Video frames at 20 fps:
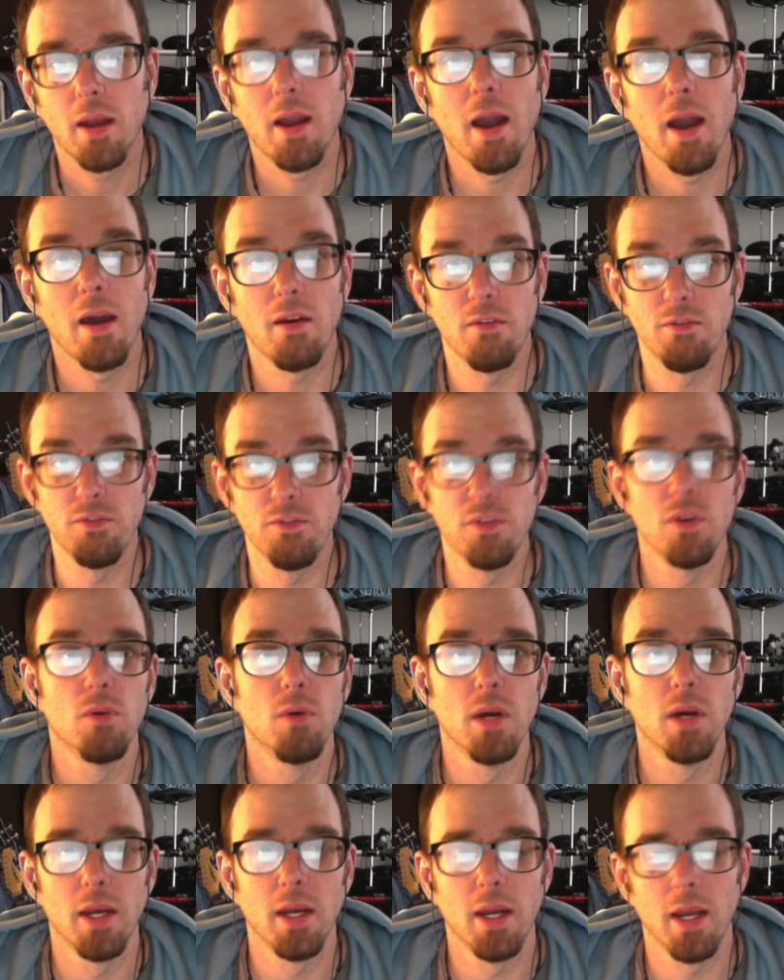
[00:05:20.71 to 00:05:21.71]
kind of
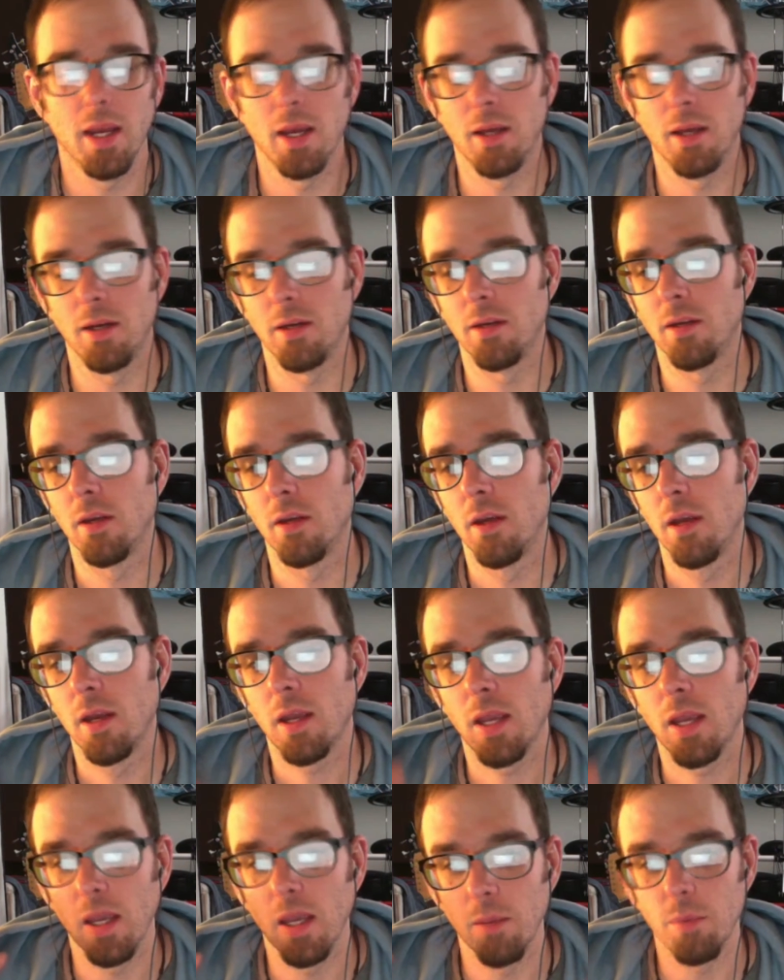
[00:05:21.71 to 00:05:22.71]
view it and
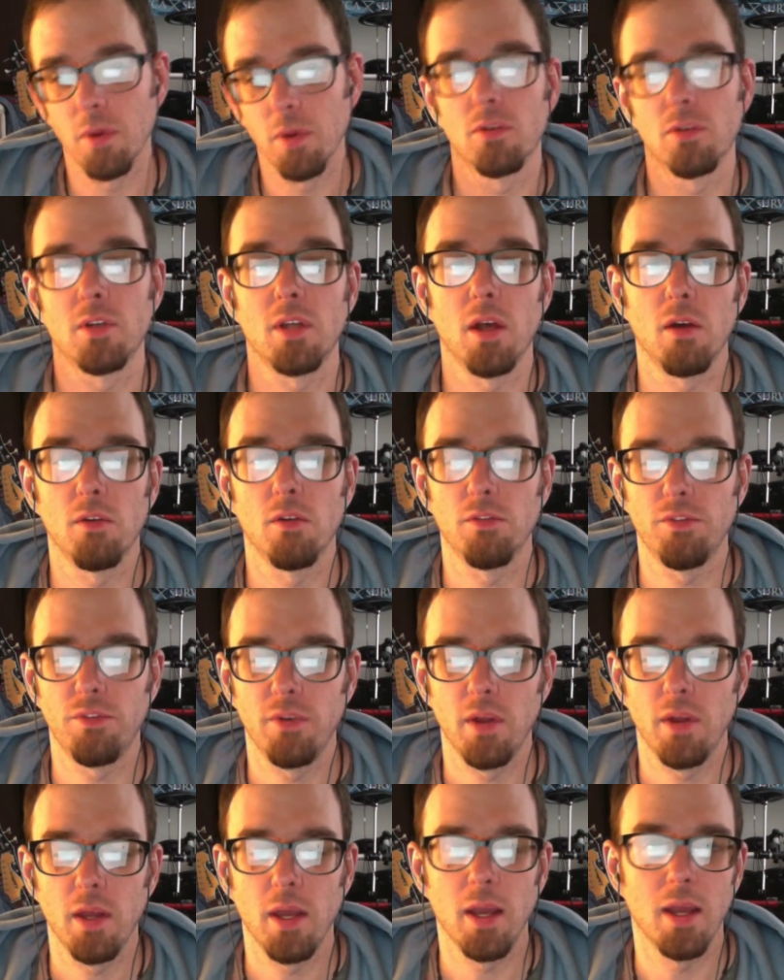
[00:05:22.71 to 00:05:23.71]
keep
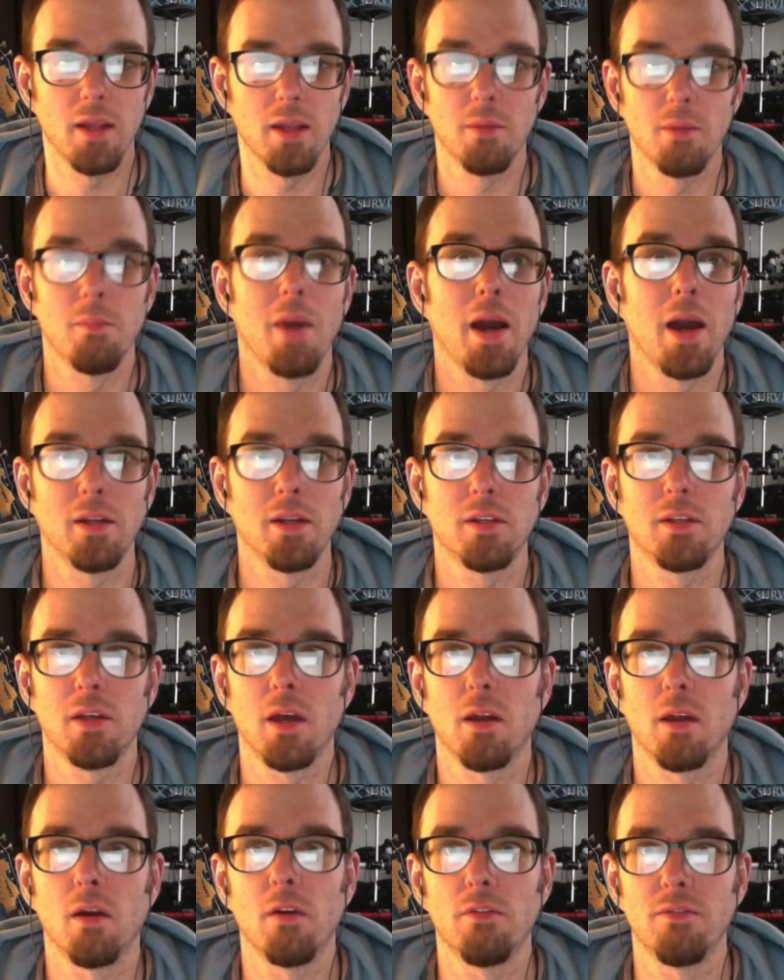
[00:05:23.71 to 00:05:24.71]
yourself in the
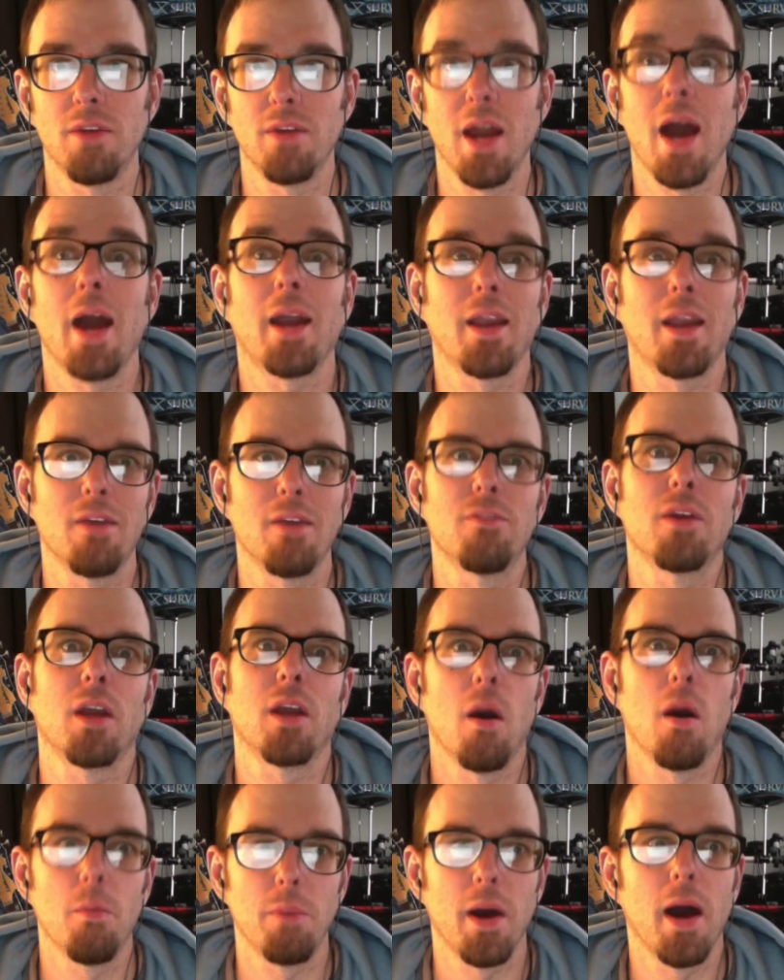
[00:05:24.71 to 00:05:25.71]
mindset of not
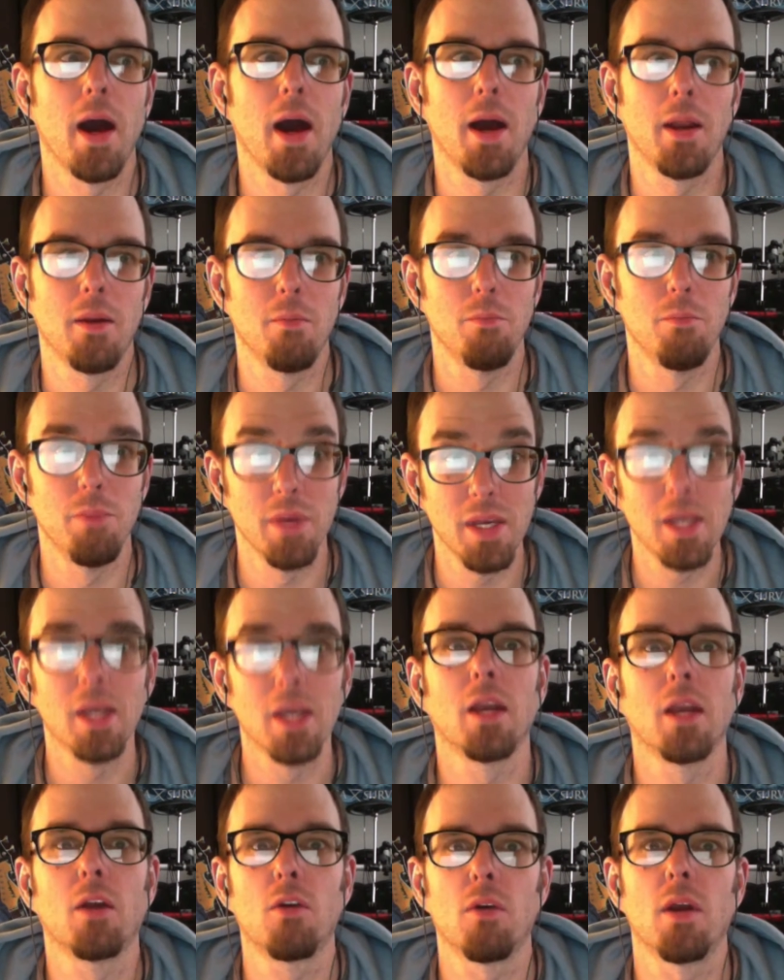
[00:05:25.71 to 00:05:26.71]
giving up on
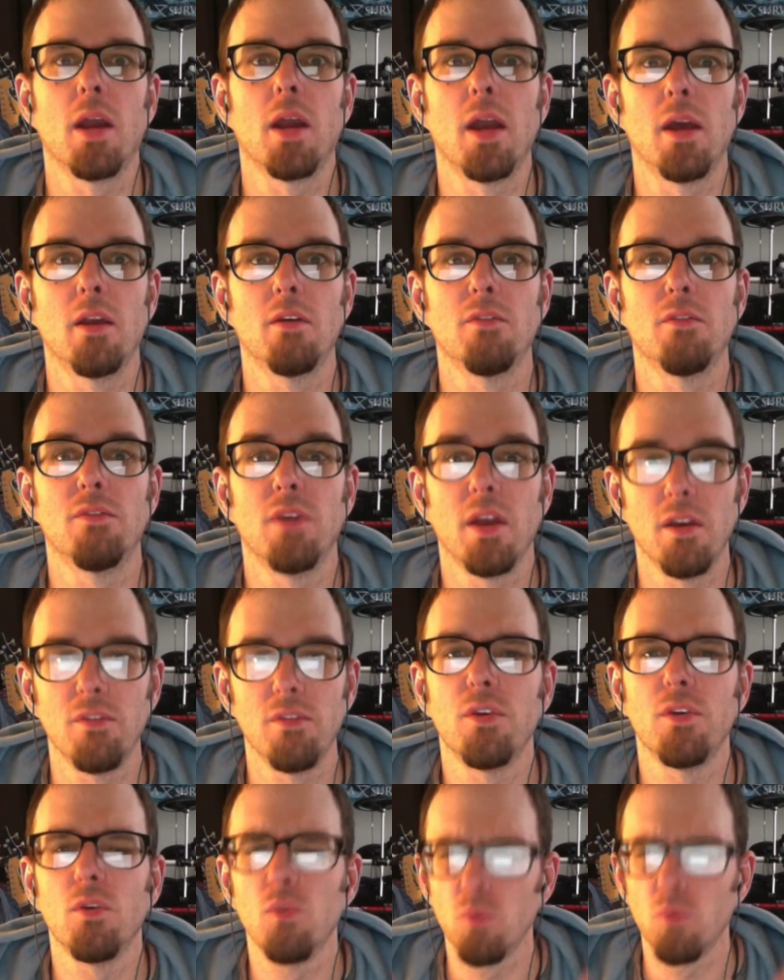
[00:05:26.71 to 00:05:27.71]
being creative
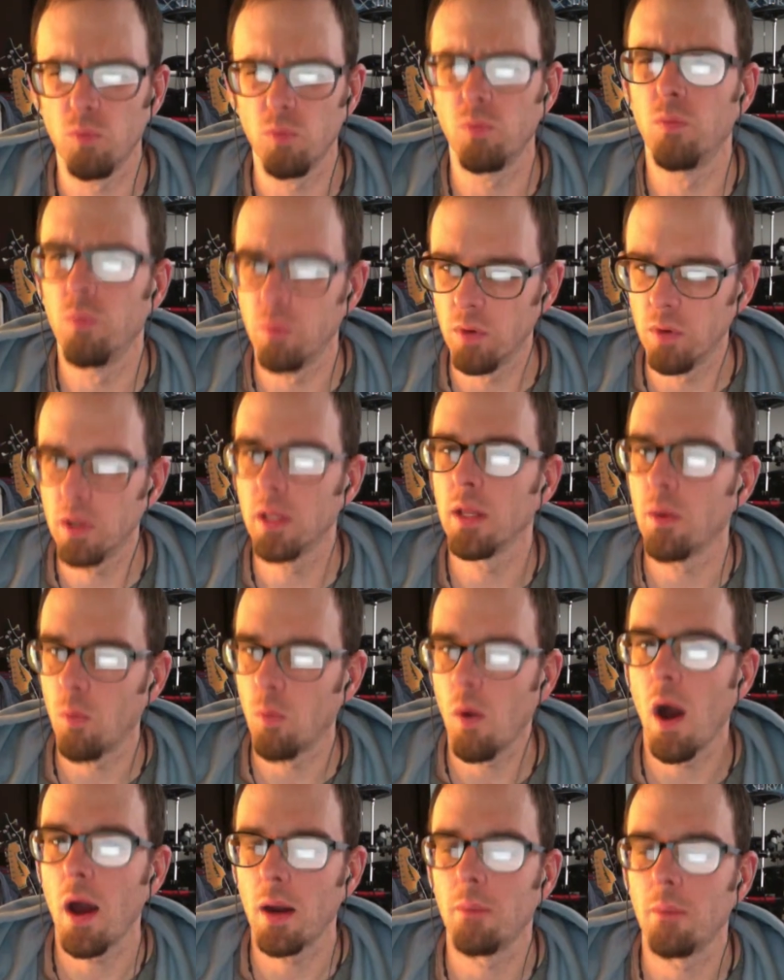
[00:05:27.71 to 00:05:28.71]
if you really
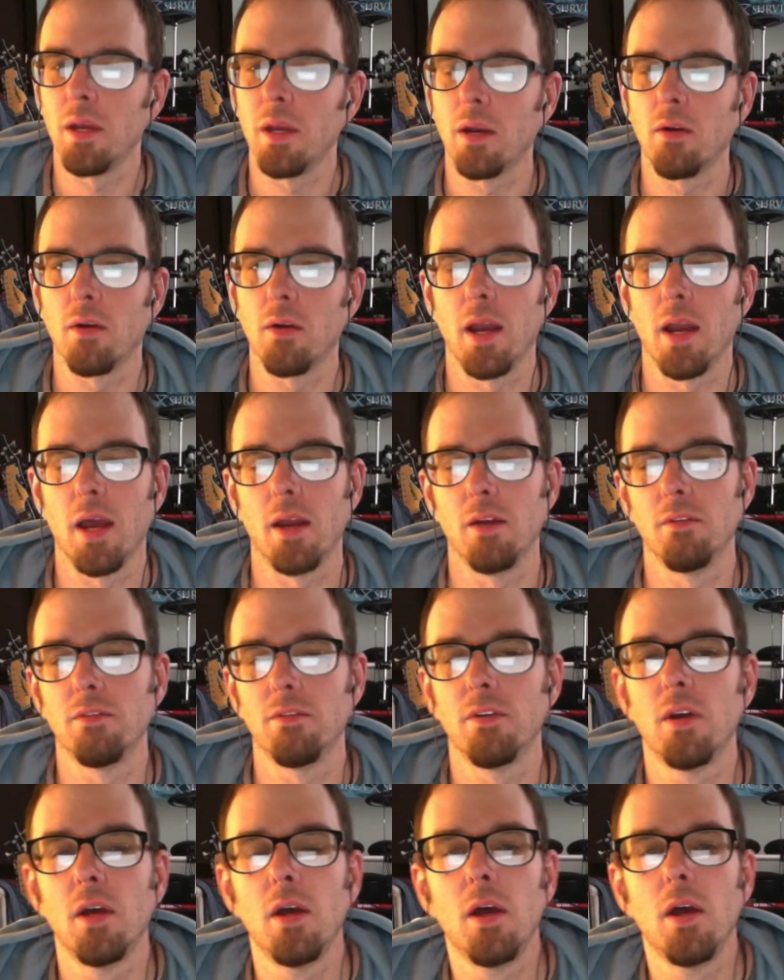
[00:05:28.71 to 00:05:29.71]
want to be
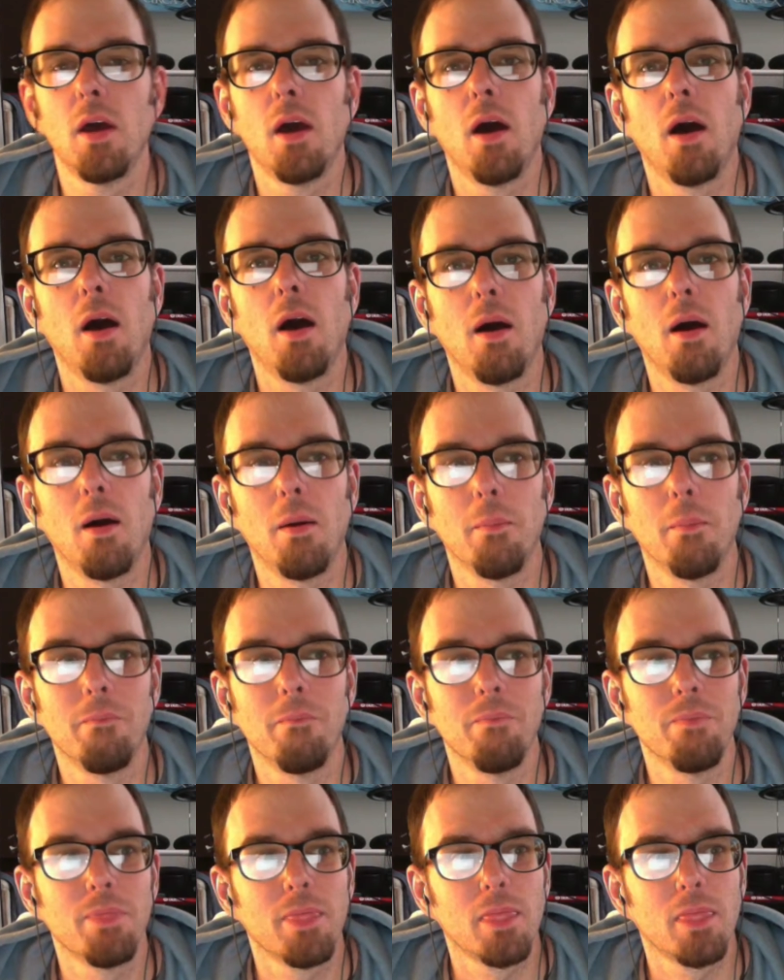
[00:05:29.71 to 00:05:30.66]
creative. And